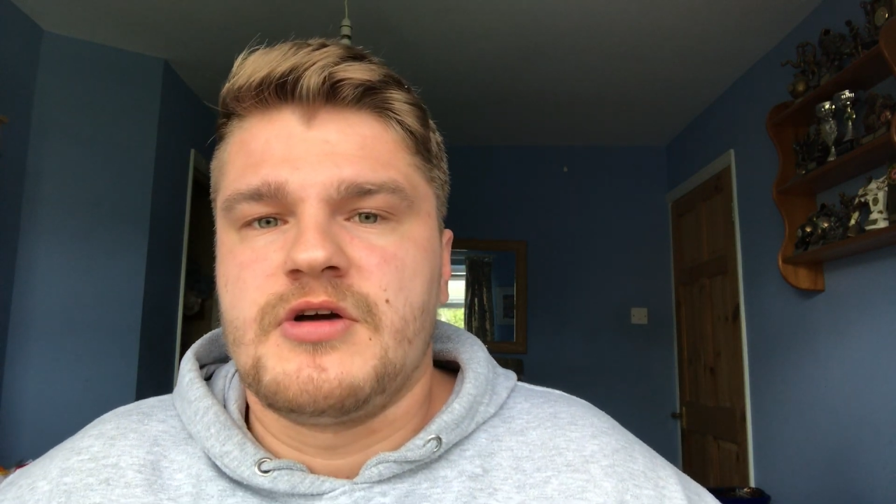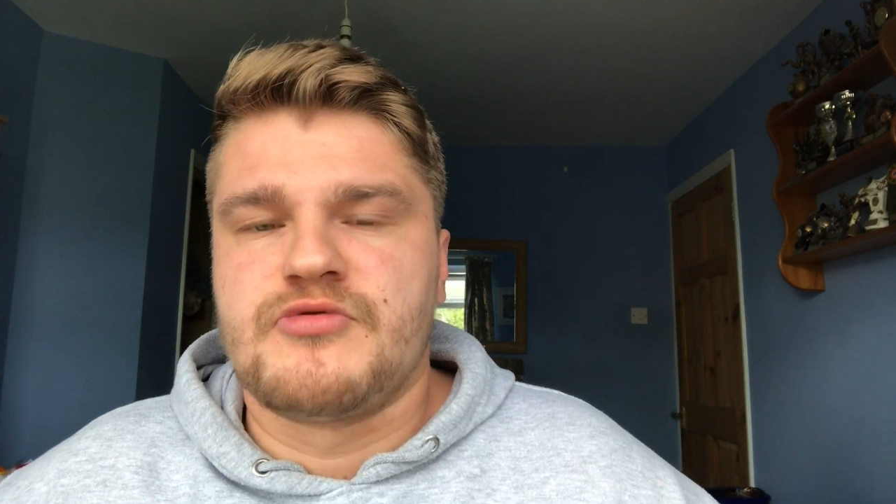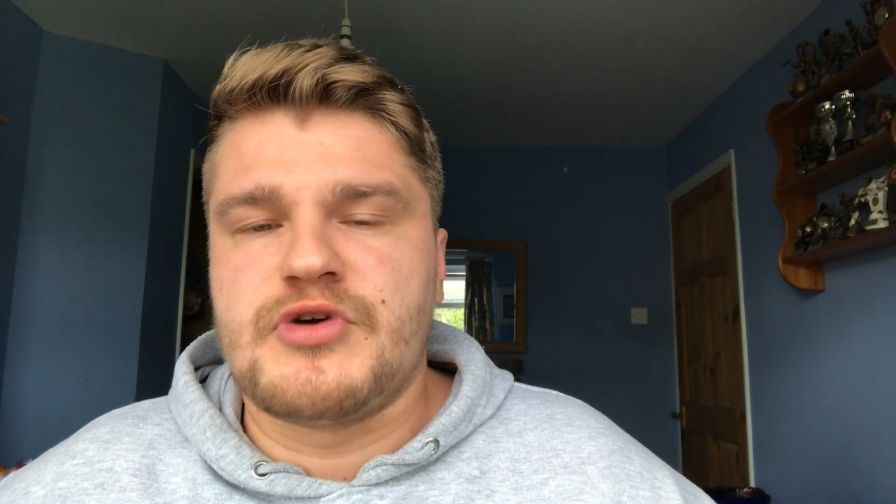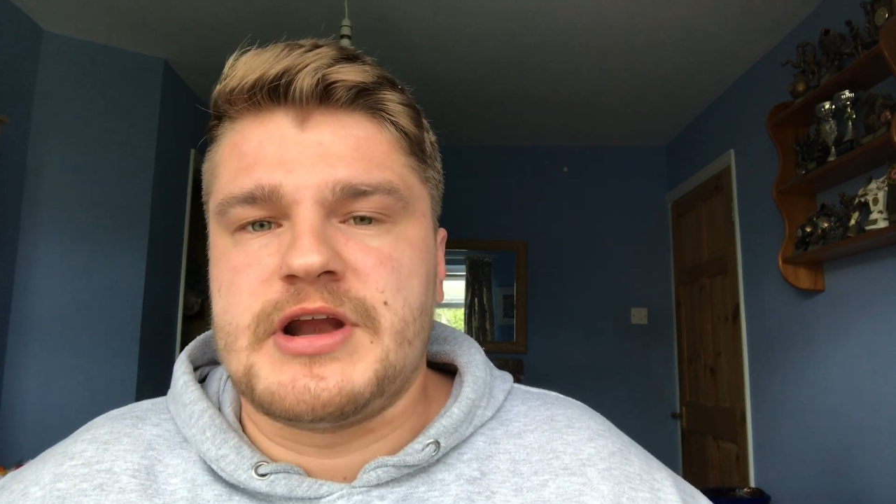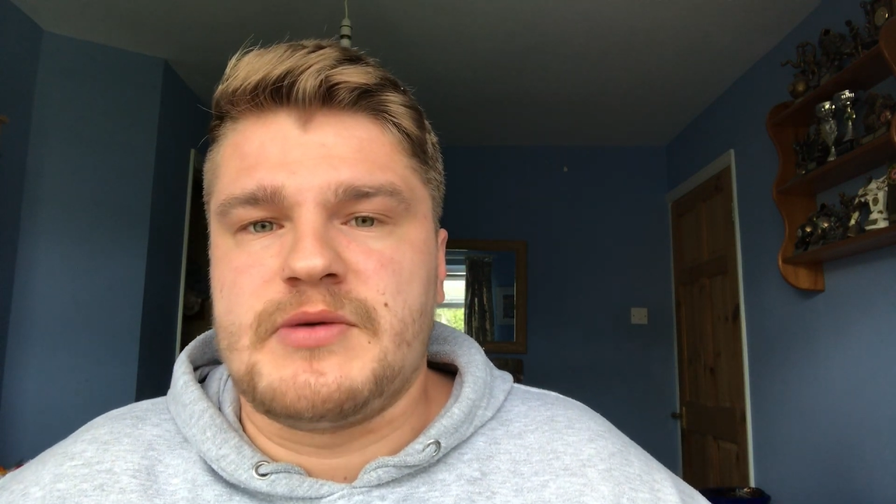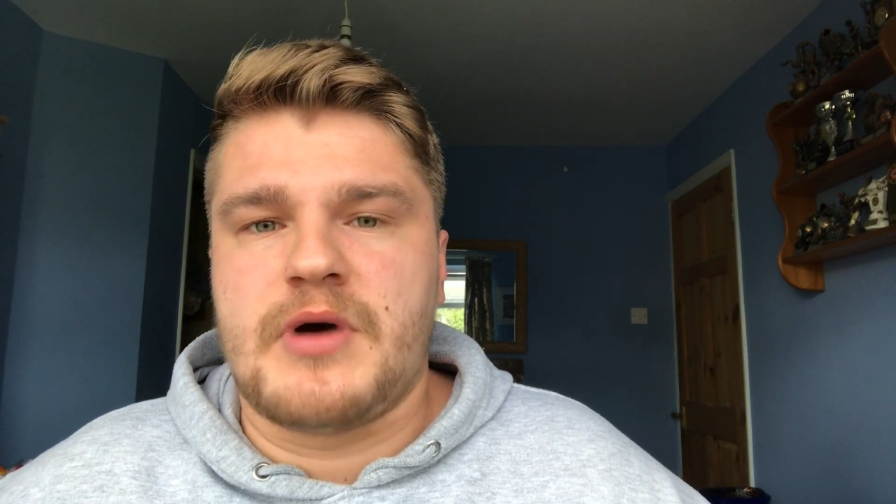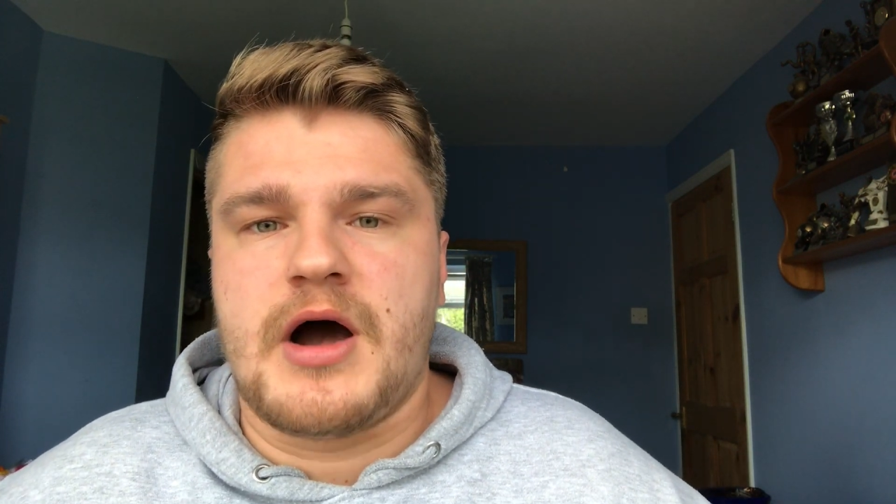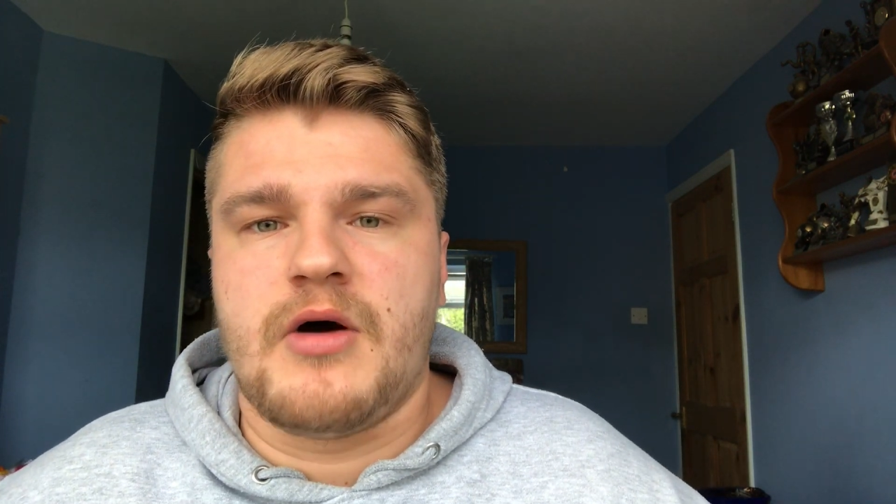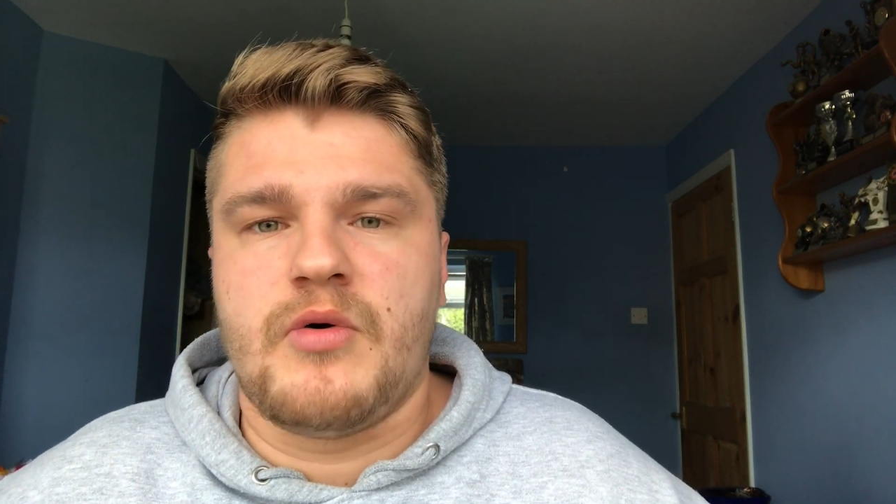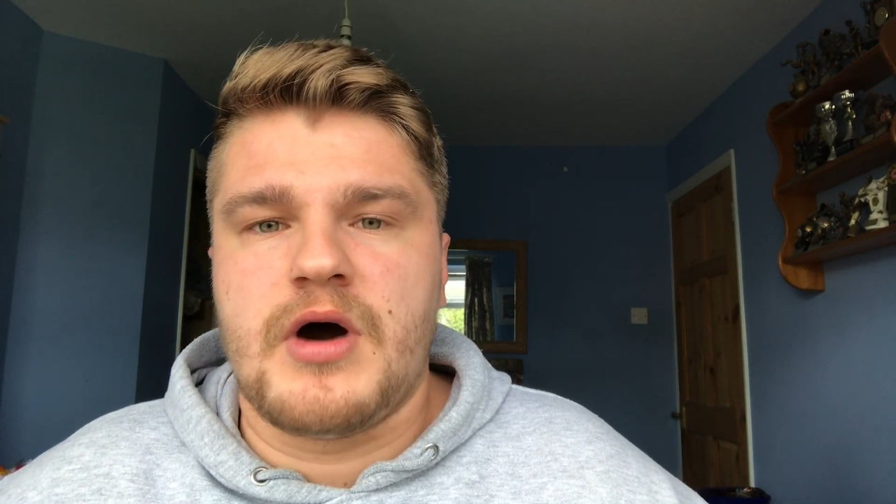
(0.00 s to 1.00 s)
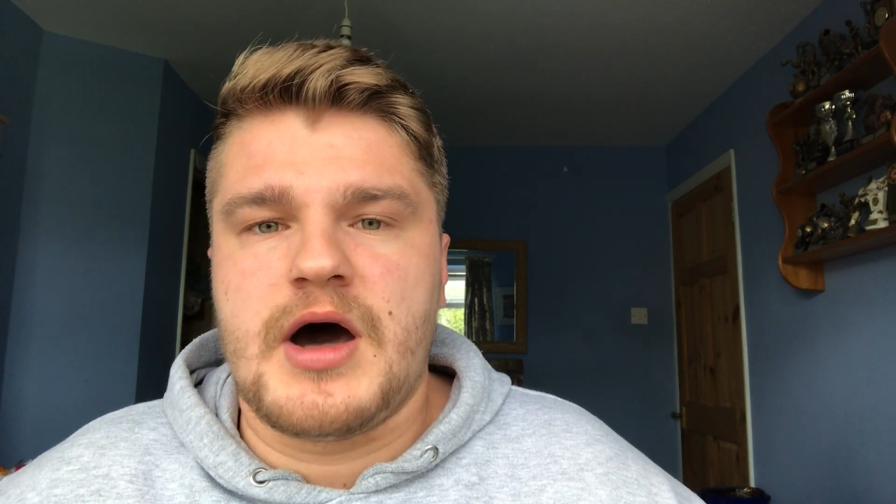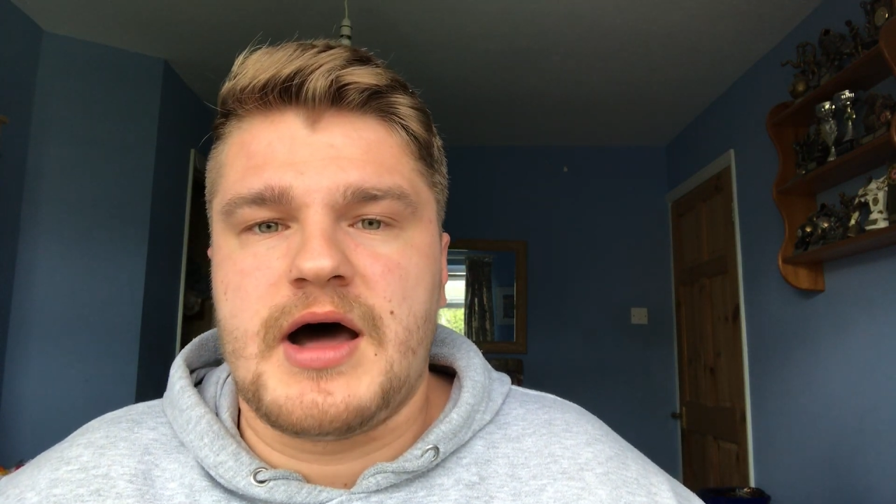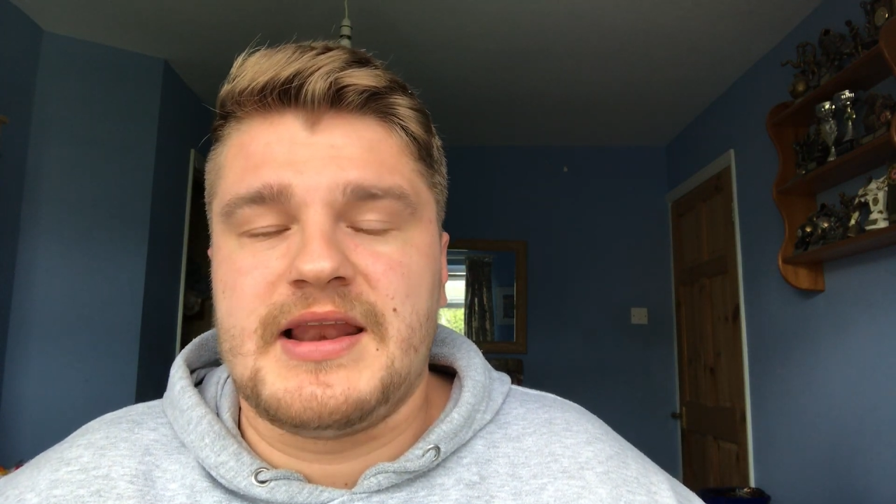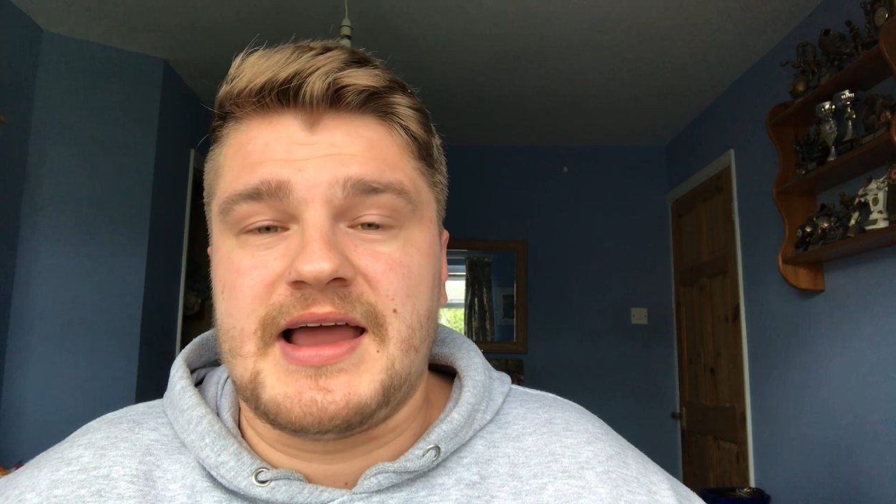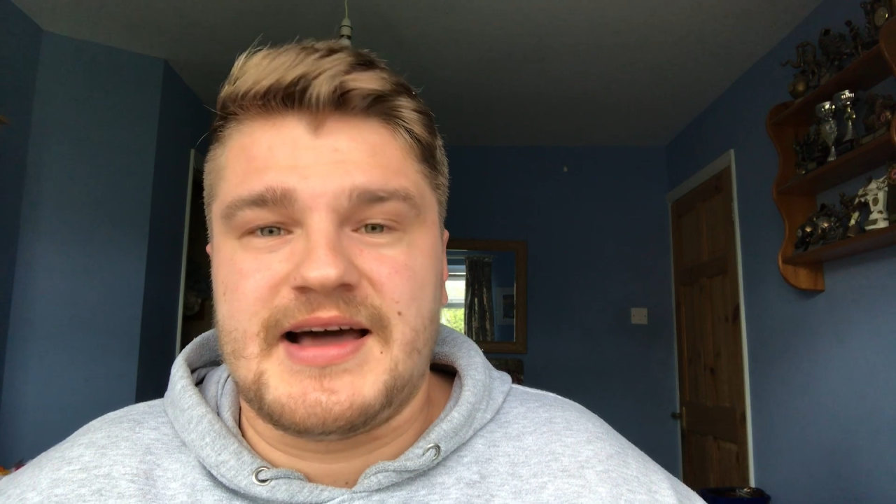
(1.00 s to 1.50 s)
really well
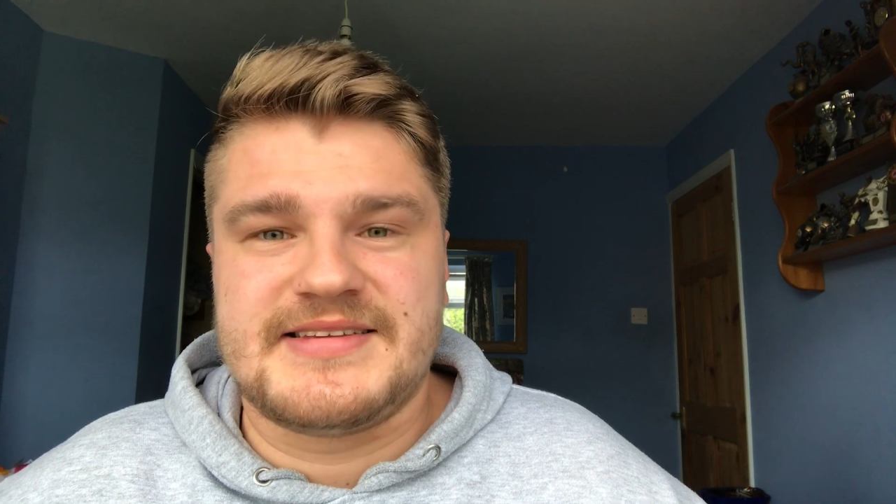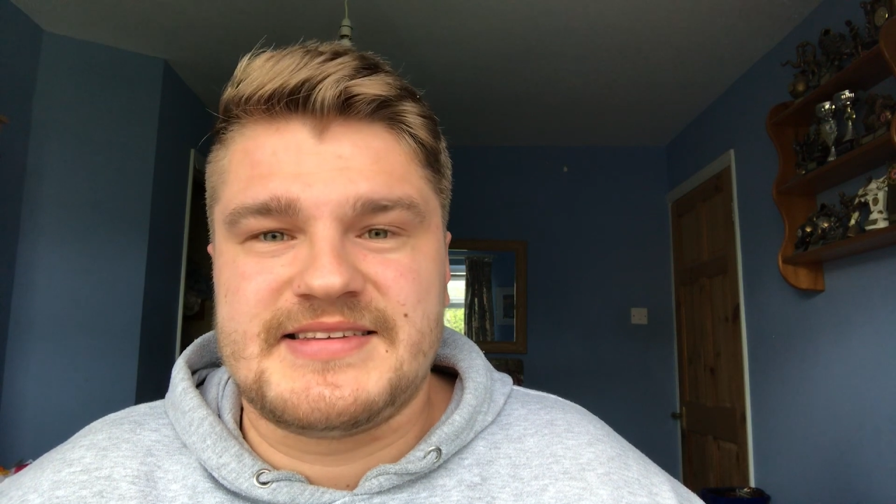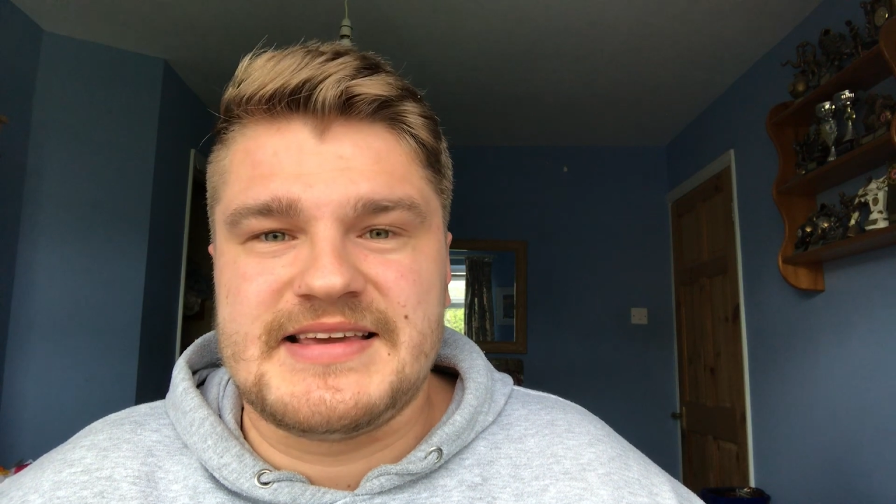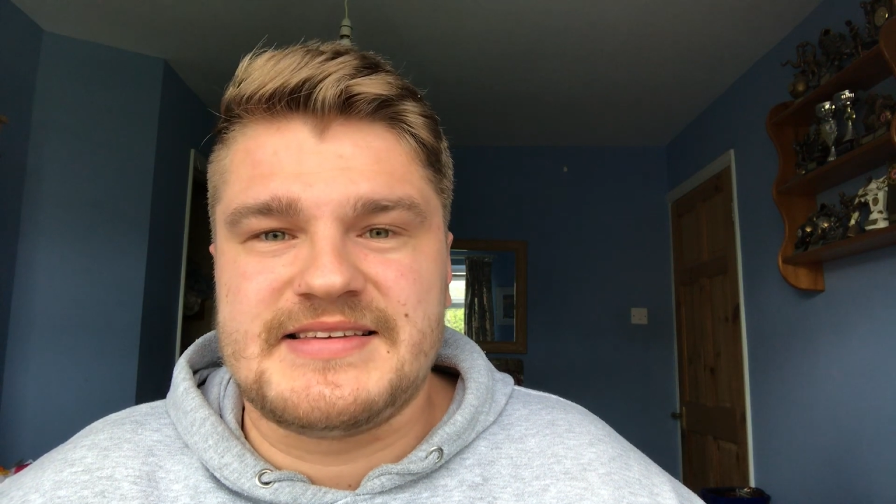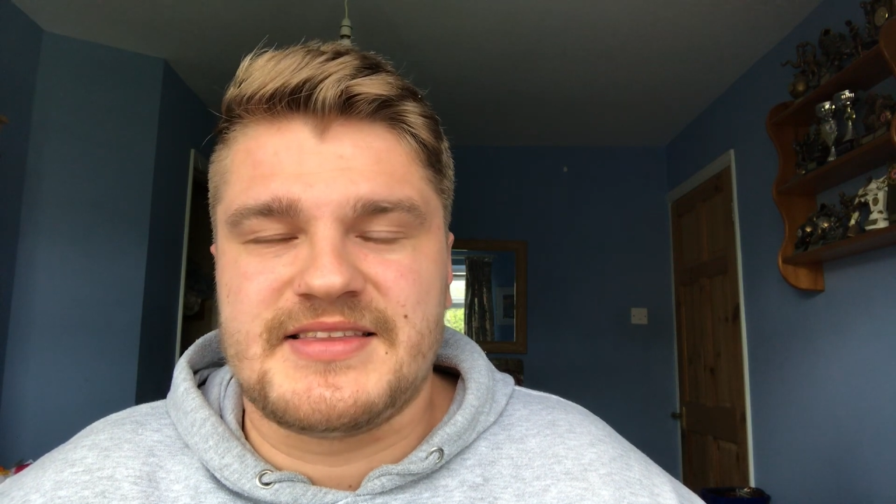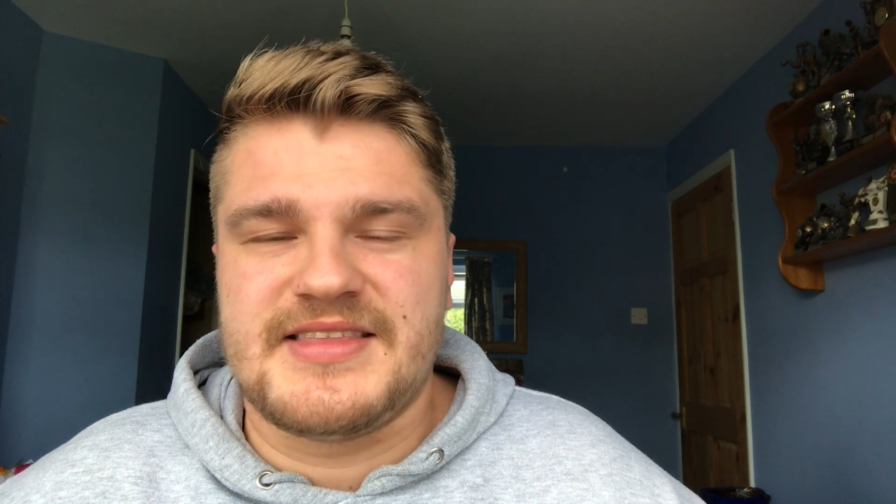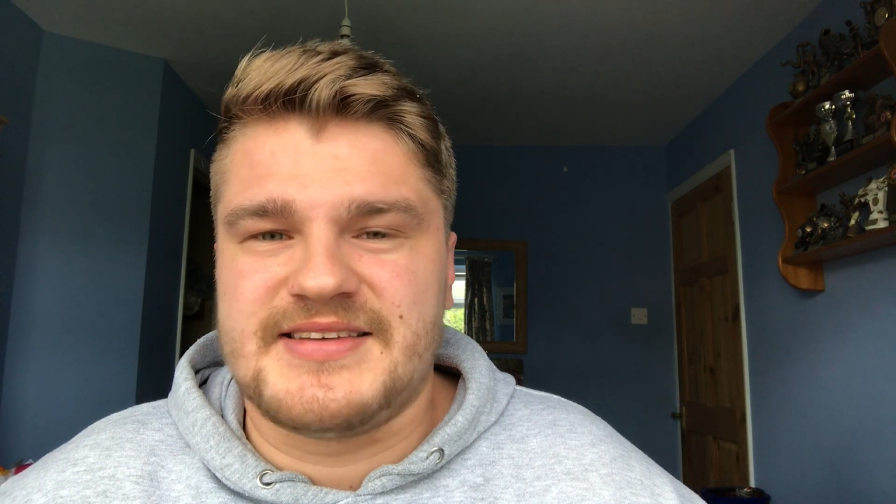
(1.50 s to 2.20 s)
last season.